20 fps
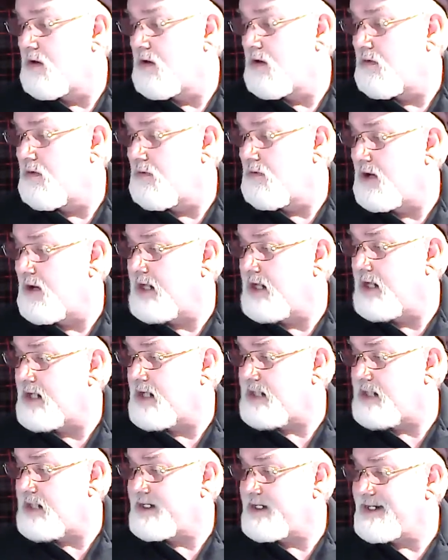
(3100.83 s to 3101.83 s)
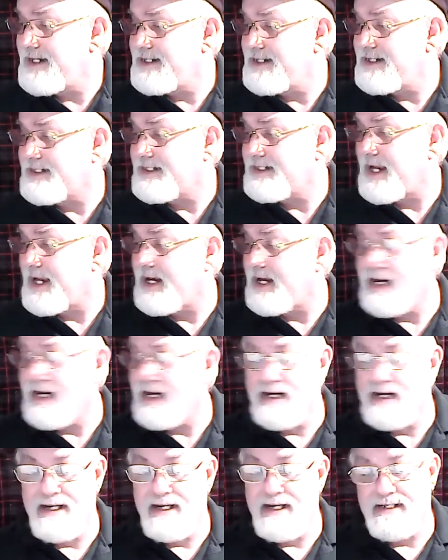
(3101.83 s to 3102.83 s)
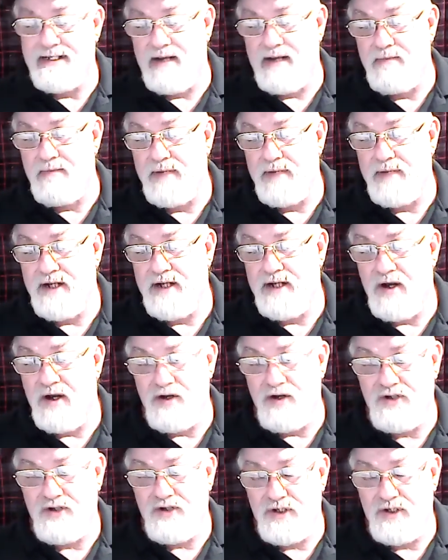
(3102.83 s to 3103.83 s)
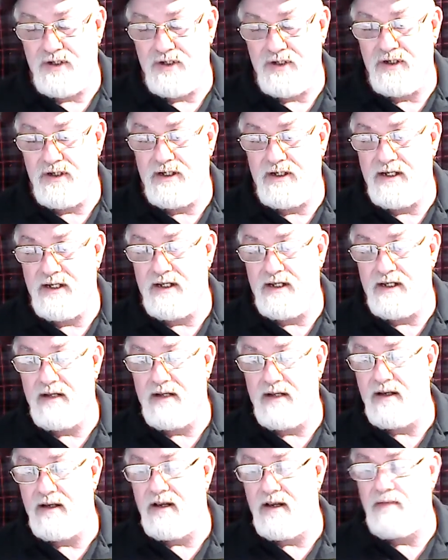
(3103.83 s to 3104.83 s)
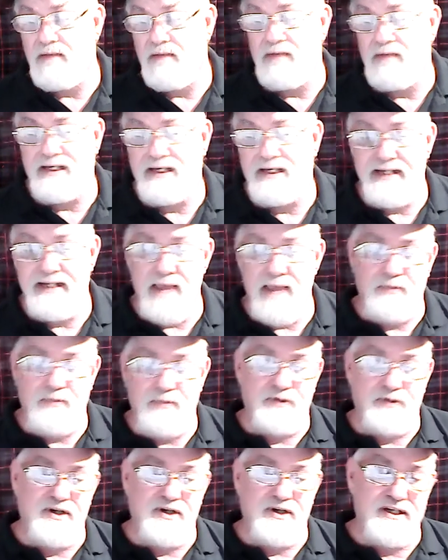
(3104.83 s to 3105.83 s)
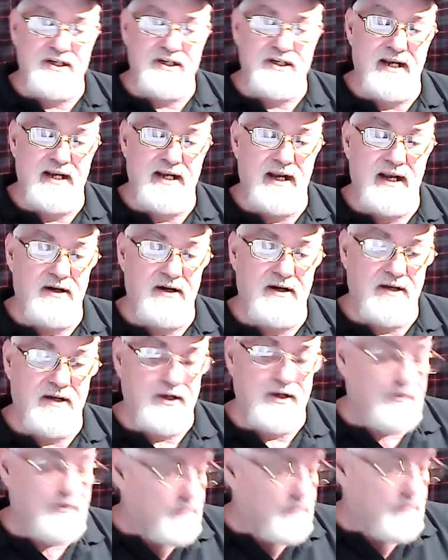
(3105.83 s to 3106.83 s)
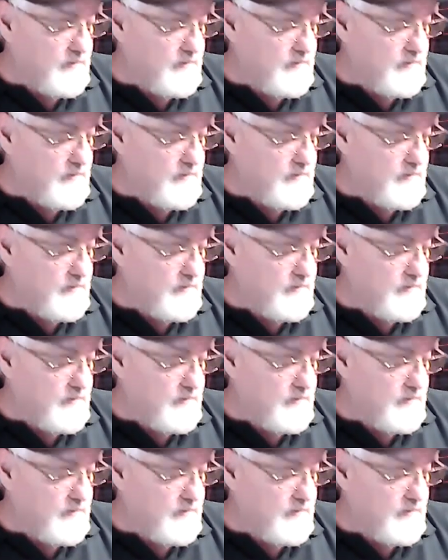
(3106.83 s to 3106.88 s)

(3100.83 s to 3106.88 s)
Well, I didn't send any links out because Seb will just sit there and look at you.